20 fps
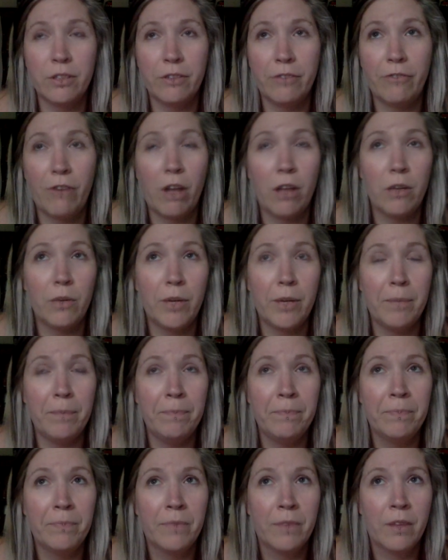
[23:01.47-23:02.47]
to follow him,
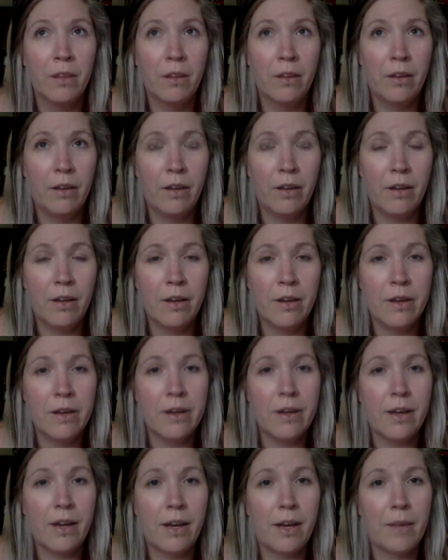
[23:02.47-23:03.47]

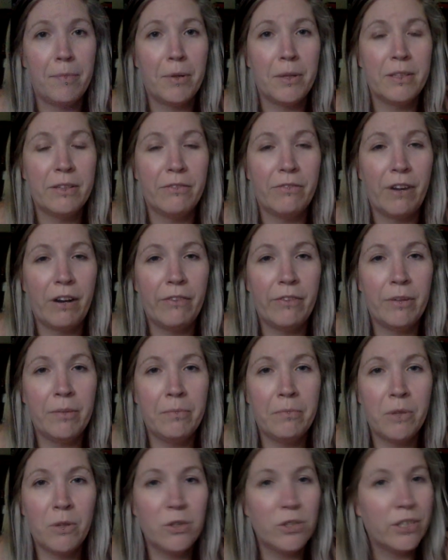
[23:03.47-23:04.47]
pulled in front of him,
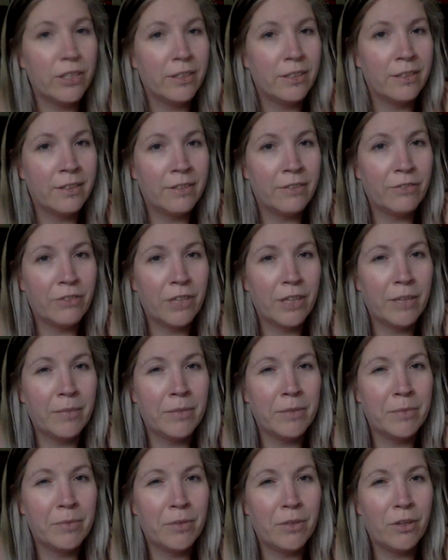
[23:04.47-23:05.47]
motioned for him
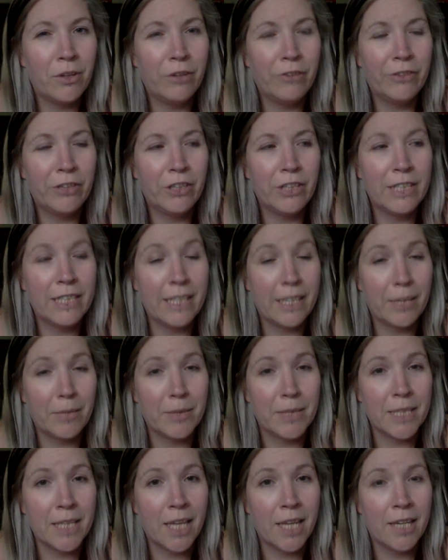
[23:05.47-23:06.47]
to pull over. He said he
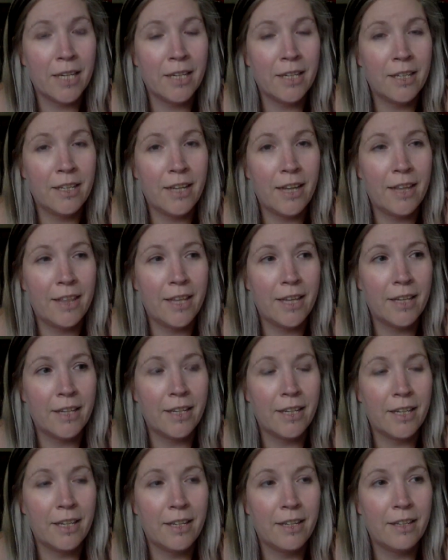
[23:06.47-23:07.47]
was gonna, and then
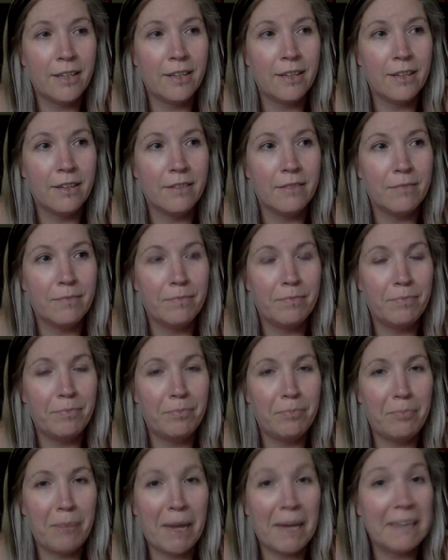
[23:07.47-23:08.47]
he
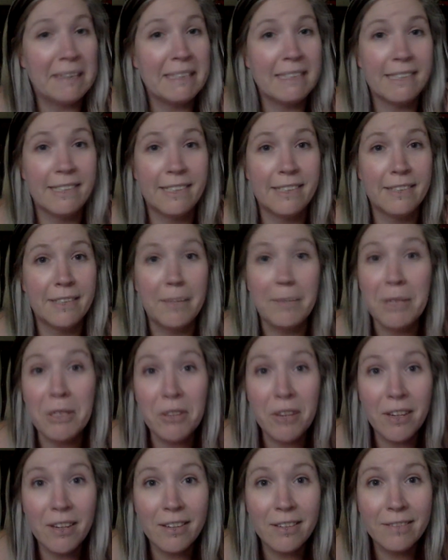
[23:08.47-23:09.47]
passed a
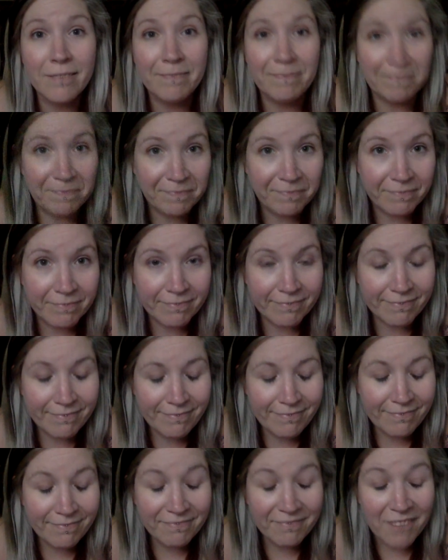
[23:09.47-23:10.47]
semi-truck
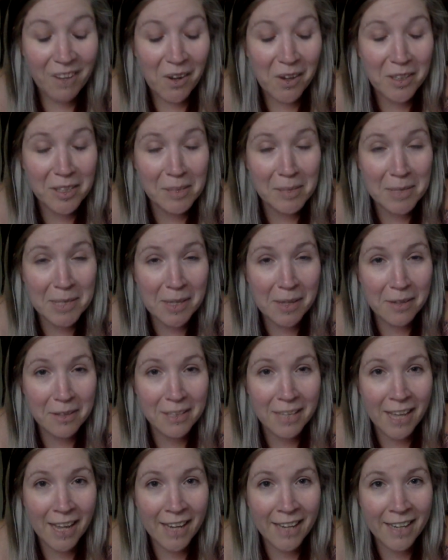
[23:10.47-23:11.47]
on a double solid
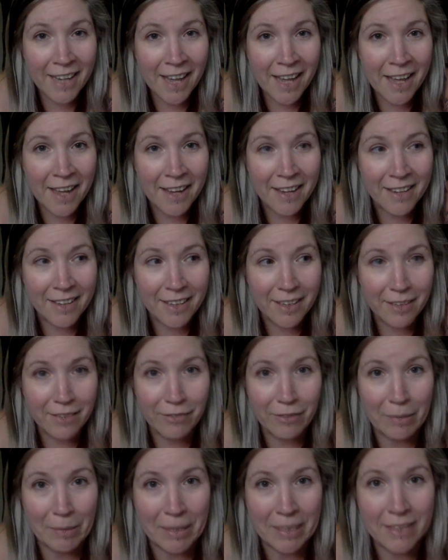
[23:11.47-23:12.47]
line and hid
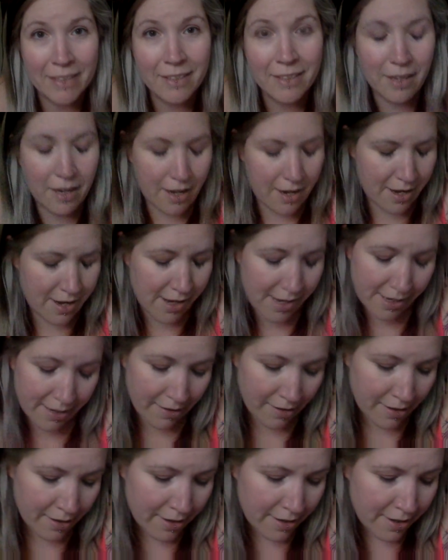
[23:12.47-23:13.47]
from us.
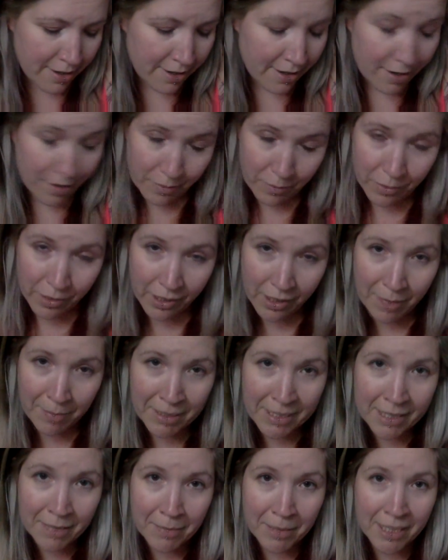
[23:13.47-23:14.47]
Wouldn't let
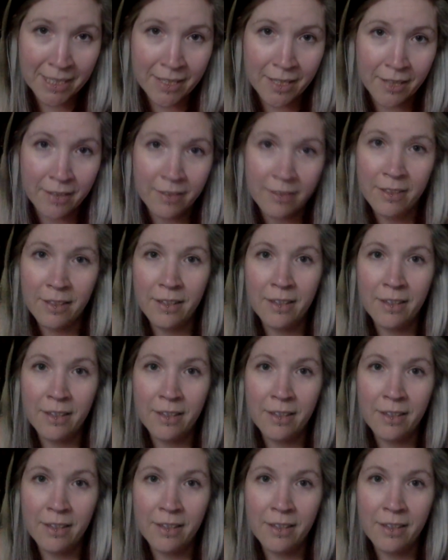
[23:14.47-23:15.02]
me see my son.